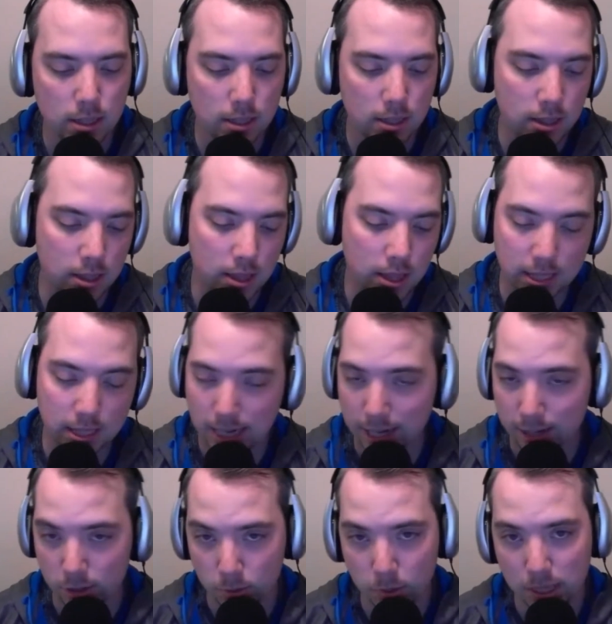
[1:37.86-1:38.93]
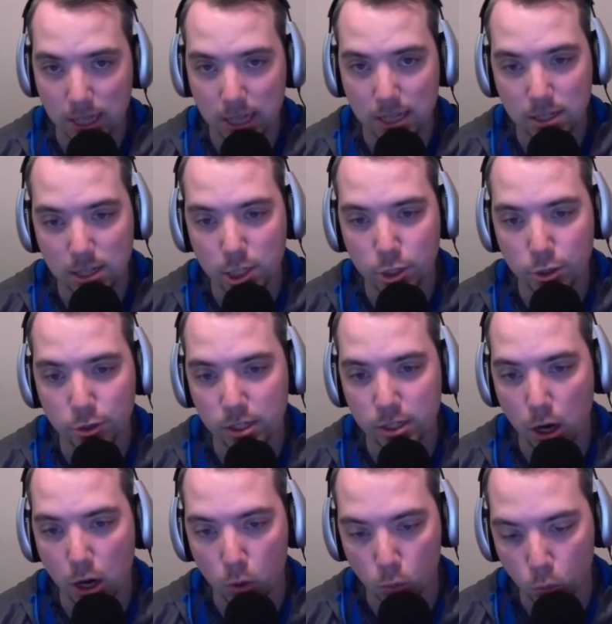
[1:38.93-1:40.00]
This tells me that his injuries
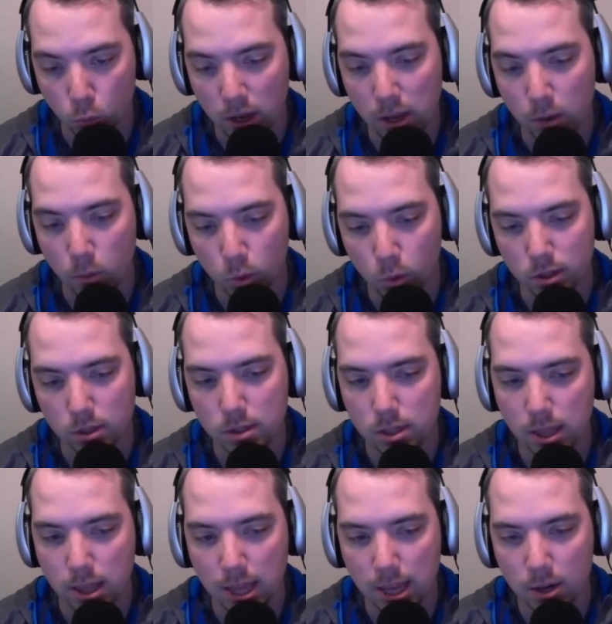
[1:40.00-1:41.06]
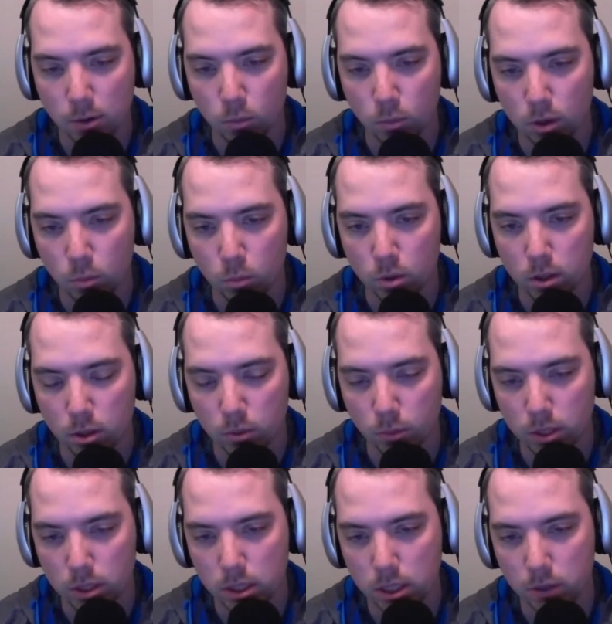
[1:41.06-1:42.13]
are way worse than what were
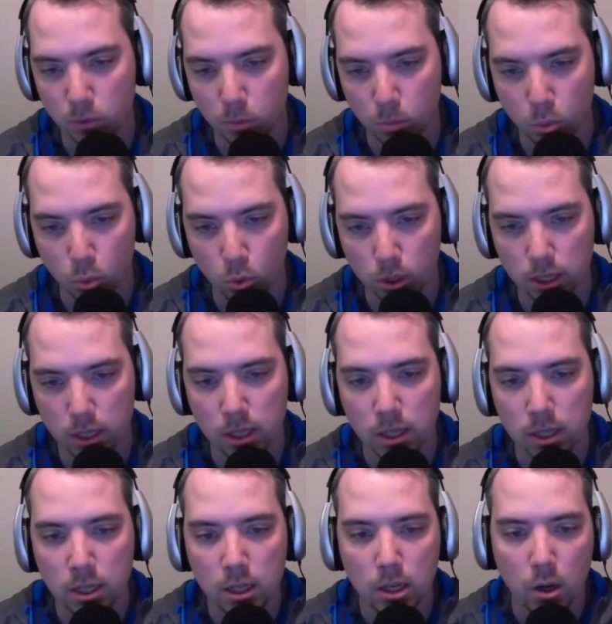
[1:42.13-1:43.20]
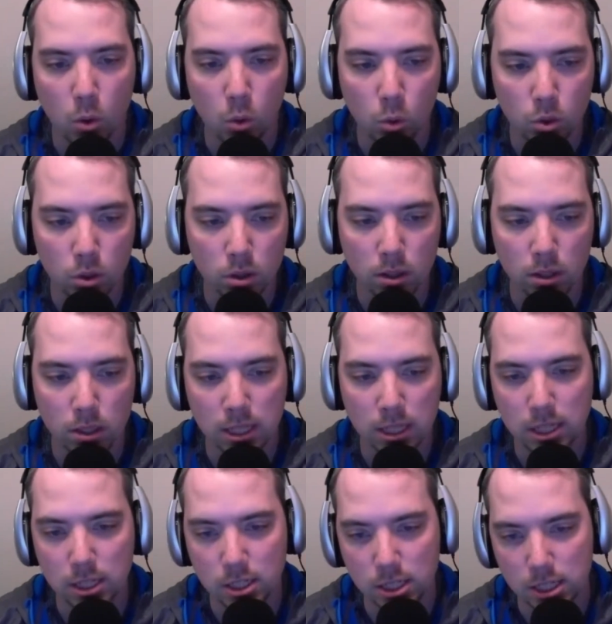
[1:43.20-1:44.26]
originally reported, or
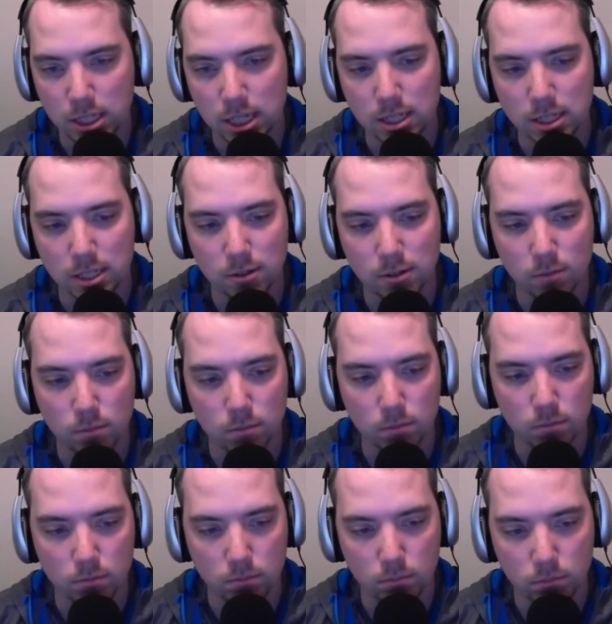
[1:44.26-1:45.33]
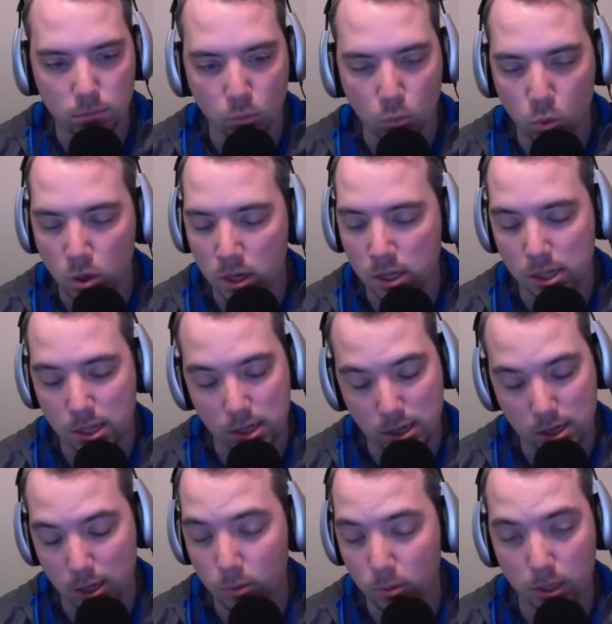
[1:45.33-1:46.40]
he just doesn't want to
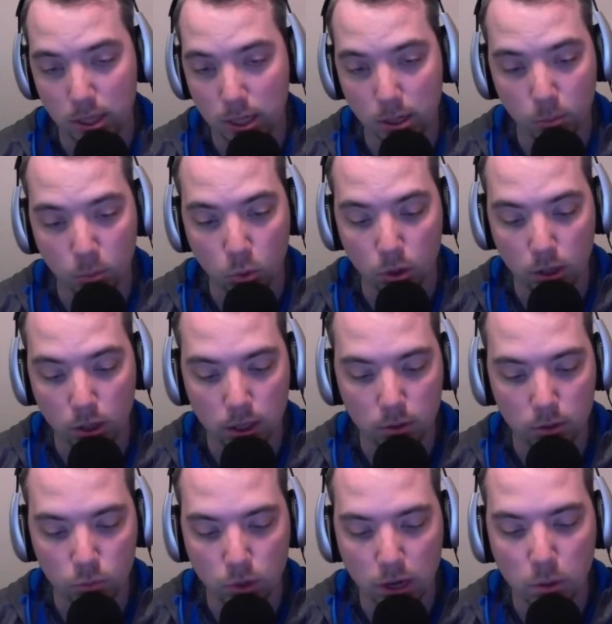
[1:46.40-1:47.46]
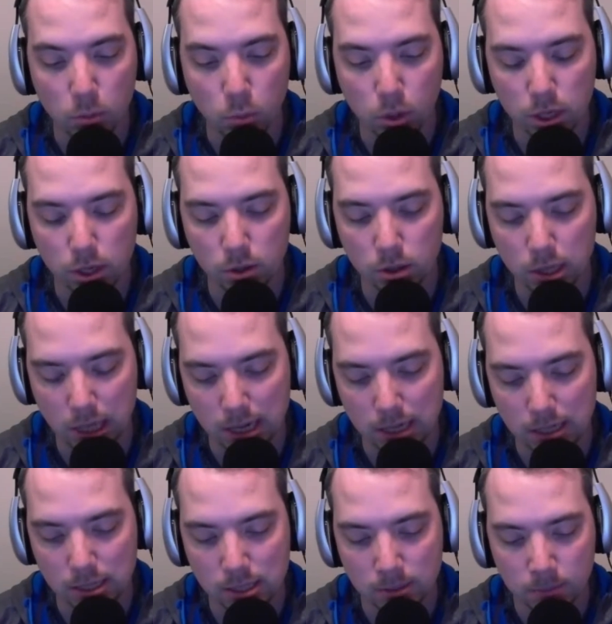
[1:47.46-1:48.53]
deal with it anymore. Ryan, what are your
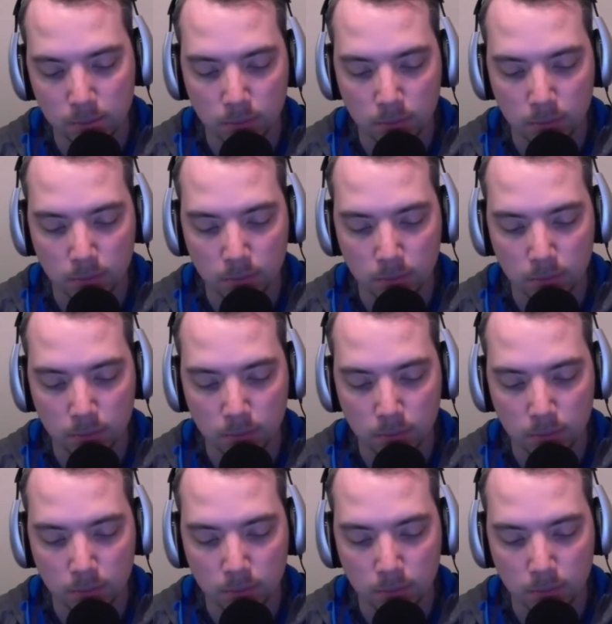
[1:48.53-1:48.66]
thoughts?